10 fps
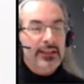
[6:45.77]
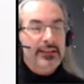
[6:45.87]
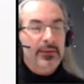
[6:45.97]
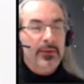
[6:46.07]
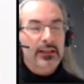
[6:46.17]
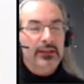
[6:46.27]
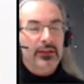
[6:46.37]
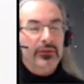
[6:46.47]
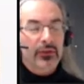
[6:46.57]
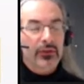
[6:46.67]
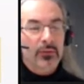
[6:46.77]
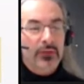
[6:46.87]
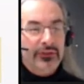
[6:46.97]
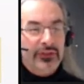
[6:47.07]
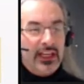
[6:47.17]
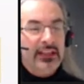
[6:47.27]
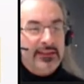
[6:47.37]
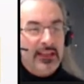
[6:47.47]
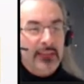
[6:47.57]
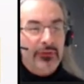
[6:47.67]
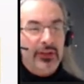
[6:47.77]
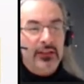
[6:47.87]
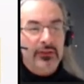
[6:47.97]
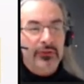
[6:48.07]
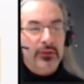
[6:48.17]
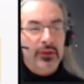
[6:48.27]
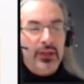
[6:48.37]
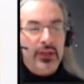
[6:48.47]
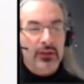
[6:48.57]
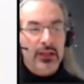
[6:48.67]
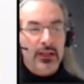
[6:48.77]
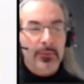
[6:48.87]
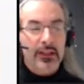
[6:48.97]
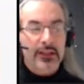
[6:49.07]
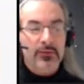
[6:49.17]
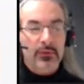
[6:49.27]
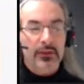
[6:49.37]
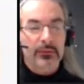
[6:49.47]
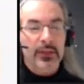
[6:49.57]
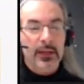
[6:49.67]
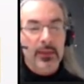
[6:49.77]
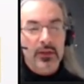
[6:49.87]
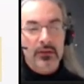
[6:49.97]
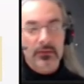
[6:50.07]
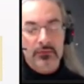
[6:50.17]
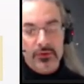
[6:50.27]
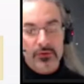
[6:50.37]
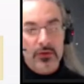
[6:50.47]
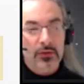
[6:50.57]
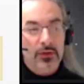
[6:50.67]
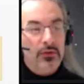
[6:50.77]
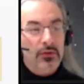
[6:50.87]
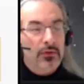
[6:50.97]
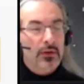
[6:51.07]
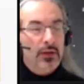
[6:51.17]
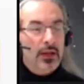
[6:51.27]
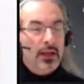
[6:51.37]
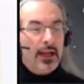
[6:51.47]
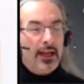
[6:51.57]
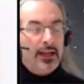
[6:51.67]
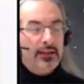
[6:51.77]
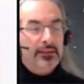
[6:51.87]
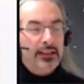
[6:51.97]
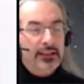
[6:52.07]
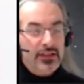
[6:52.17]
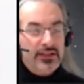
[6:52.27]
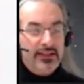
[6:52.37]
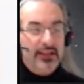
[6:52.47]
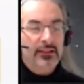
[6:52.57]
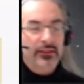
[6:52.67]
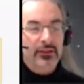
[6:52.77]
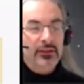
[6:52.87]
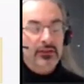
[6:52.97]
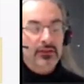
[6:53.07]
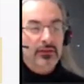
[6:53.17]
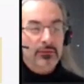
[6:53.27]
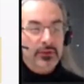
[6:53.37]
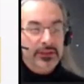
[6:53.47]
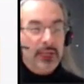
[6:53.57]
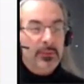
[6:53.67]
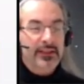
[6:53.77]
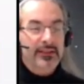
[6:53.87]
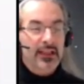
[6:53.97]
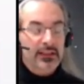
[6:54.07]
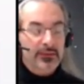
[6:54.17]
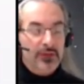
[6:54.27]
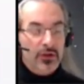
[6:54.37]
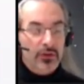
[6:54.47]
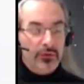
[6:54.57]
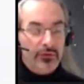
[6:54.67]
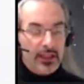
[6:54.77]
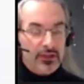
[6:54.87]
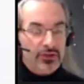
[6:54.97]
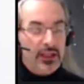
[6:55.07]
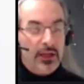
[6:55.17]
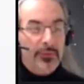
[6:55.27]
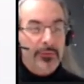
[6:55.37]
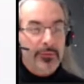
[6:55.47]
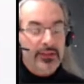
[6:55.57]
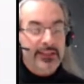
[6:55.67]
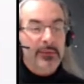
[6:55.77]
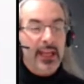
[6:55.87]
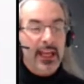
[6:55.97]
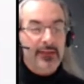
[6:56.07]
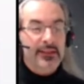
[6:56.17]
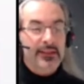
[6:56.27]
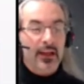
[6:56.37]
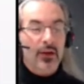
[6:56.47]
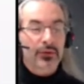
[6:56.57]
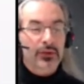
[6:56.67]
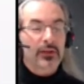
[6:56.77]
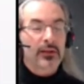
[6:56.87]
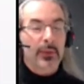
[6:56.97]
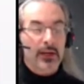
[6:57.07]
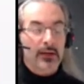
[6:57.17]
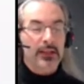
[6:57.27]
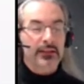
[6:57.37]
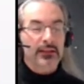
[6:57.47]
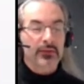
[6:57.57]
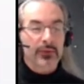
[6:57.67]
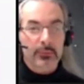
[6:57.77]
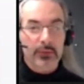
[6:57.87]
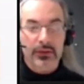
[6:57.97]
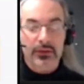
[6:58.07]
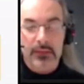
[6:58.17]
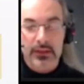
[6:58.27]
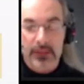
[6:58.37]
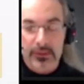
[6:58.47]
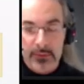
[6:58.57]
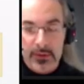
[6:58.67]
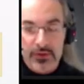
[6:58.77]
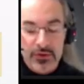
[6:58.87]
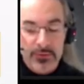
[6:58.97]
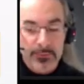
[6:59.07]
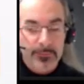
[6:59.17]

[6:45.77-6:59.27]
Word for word: is the fact that we study subsectors of the theory of fixed quantum number, which we call Q, and in each sector, what happens is that if Q is large enough, this behaves like a controlling parameter for a perturbative expansion,